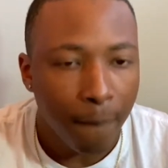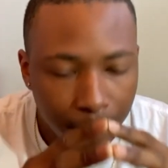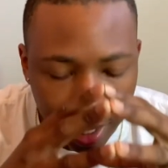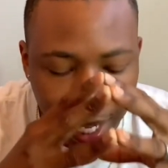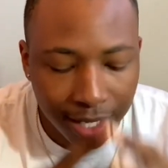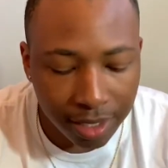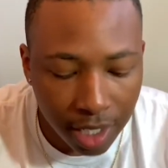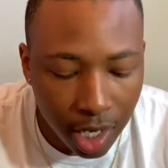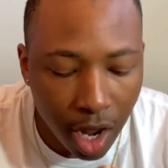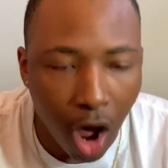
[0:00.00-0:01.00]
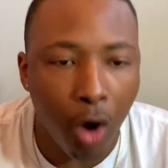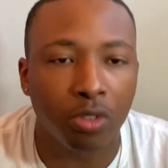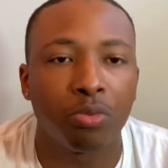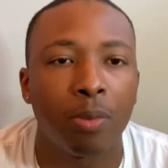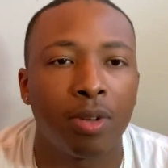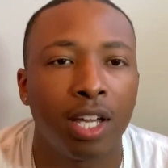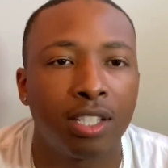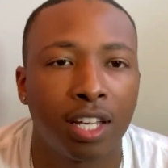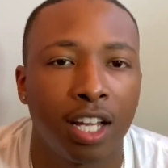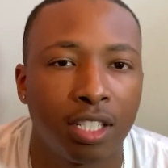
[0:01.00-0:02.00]
But like I said, always remember your
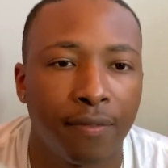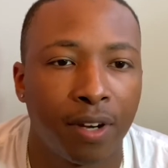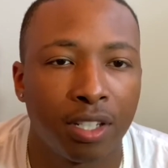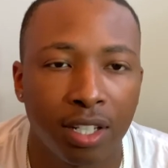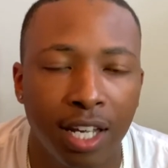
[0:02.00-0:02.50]
education first.